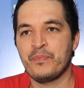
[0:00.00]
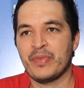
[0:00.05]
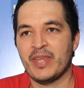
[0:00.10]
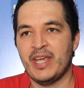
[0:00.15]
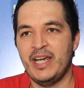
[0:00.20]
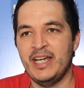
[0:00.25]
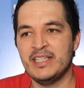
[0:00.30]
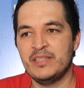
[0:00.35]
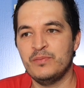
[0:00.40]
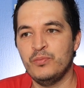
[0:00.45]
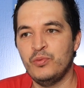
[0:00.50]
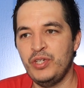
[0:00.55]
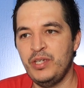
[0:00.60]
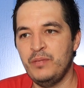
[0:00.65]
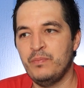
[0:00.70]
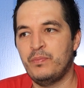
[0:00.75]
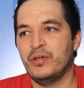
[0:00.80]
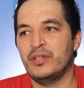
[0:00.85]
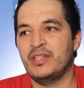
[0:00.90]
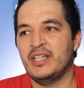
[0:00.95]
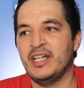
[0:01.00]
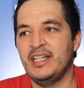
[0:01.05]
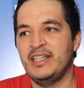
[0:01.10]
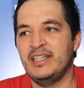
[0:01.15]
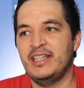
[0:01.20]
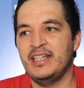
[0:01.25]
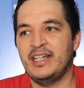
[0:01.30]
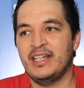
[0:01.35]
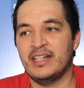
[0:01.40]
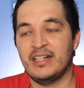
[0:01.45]
It is very
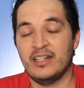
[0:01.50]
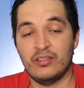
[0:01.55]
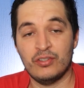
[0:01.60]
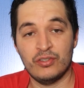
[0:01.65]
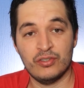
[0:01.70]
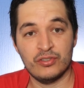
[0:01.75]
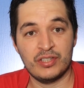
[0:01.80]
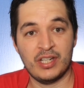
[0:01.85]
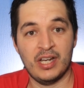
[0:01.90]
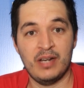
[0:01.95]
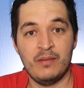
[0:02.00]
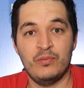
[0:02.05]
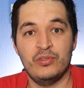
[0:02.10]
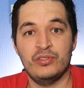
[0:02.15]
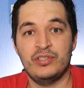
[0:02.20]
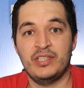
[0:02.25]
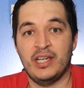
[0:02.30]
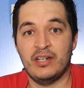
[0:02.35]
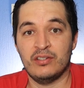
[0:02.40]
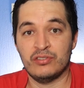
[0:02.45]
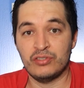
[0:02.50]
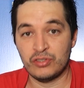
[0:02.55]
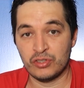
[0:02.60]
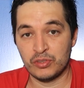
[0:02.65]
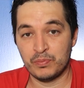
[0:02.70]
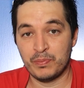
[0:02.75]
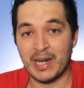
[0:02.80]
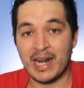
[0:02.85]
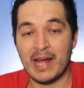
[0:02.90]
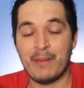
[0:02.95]
important that we recognize that for
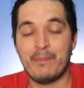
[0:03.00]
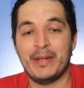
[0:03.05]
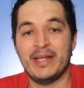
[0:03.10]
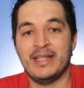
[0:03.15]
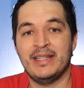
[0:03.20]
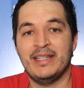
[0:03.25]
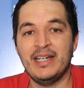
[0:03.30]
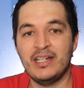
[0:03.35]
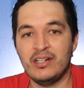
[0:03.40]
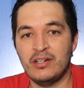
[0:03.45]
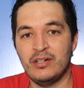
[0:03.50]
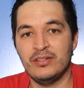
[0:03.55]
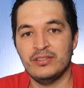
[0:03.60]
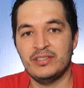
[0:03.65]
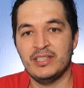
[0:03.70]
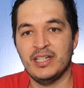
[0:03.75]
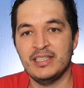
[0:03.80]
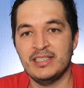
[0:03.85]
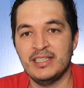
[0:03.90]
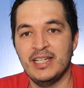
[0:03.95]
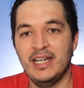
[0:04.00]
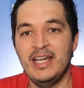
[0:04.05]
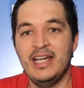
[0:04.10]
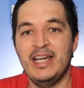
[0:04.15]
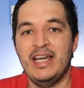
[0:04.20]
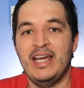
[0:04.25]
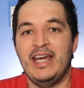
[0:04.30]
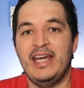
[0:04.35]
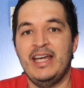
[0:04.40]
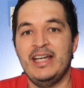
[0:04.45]
us to learn things, it
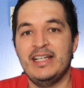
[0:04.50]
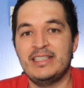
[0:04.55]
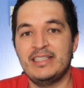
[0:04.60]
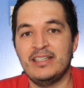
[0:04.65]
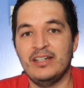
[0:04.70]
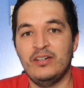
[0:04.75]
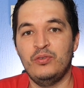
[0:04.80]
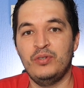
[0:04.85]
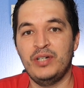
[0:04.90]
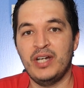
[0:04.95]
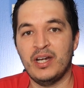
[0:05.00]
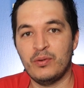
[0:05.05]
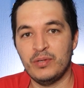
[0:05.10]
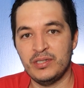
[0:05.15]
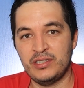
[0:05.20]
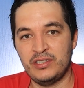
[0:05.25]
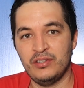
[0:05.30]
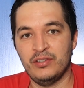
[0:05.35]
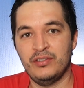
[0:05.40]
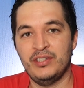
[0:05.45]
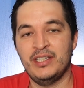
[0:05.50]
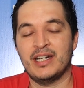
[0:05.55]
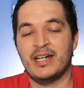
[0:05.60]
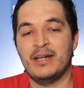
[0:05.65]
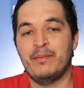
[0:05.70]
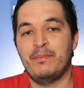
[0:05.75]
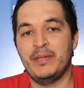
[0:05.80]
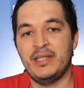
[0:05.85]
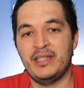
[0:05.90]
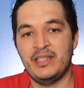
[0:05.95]
is a matter of repetition.
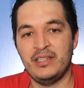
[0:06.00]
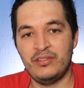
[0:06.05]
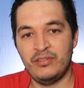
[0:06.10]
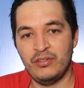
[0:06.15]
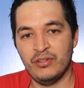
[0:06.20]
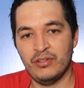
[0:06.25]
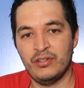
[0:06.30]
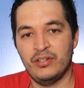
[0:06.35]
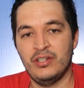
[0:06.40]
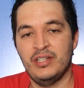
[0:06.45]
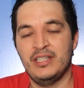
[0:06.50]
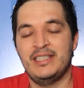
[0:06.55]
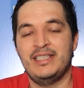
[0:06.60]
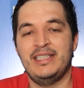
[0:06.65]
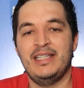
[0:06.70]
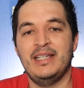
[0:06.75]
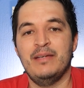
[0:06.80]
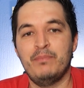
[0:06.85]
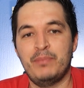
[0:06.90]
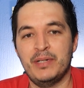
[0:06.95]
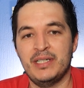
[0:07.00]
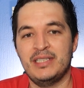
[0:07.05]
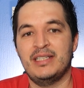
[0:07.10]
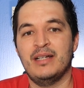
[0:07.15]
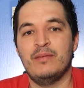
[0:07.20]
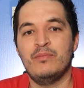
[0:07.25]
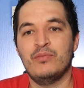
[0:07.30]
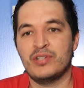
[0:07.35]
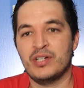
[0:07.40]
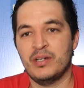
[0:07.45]
We are always repeating
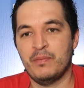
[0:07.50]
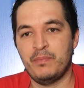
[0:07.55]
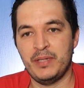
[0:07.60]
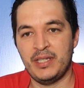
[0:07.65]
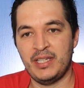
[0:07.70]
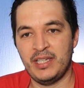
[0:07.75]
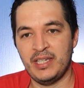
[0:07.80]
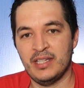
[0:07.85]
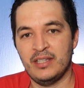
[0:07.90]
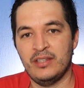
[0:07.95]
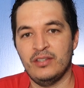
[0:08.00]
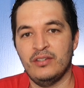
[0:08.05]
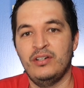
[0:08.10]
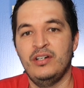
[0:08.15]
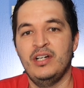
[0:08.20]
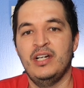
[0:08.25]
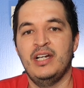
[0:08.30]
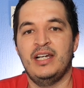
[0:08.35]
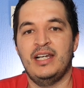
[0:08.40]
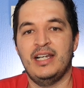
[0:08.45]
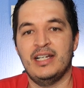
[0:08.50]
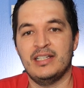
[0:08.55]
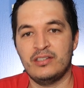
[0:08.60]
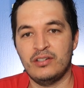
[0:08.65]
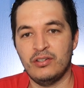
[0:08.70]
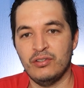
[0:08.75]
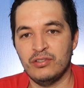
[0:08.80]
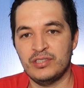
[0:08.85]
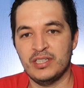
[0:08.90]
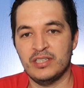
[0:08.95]
things when we truly learn.
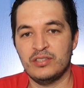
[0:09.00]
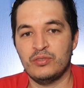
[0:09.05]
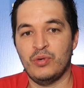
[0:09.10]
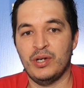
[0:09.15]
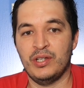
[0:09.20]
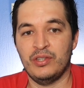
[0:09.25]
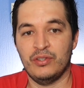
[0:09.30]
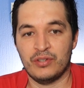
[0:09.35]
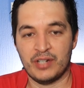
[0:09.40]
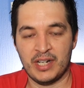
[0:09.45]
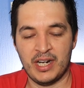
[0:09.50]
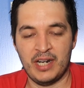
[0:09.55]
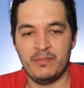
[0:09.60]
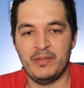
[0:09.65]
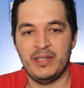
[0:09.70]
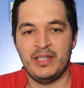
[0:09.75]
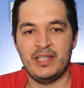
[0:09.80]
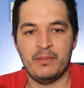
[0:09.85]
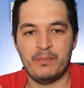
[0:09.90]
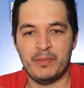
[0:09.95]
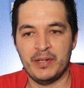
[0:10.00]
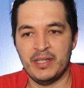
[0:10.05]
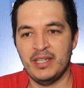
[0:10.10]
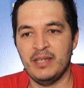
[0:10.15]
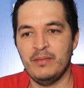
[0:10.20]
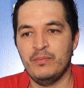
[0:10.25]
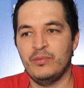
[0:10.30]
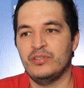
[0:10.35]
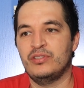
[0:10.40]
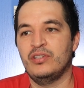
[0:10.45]
And think about when you have
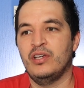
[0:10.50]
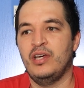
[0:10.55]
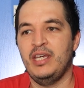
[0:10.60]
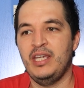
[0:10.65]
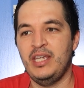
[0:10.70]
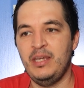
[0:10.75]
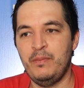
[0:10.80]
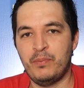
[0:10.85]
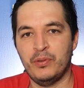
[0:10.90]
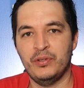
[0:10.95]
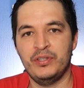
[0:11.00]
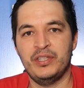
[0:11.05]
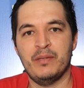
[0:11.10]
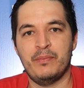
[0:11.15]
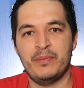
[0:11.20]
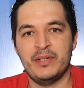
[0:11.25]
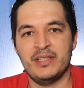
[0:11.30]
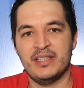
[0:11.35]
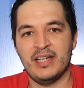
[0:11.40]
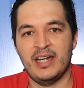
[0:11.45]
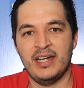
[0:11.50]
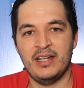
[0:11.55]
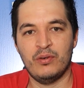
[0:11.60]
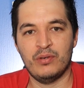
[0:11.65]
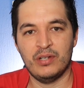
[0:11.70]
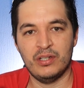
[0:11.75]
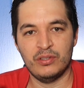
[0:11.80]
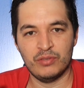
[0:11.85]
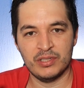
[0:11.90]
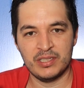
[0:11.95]
learned anything. You learned it
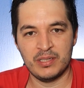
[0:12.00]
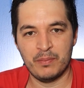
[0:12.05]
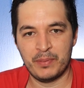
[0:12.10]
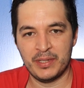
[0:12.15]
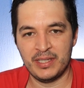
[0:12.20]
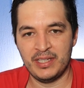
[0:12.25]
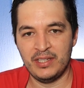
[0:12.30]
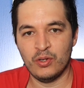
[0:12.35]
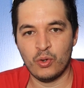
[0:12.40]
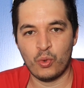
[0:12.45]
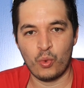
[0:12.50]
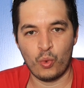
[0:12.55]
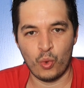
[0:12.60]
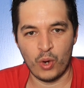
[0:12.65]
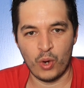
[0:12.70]
through repetition.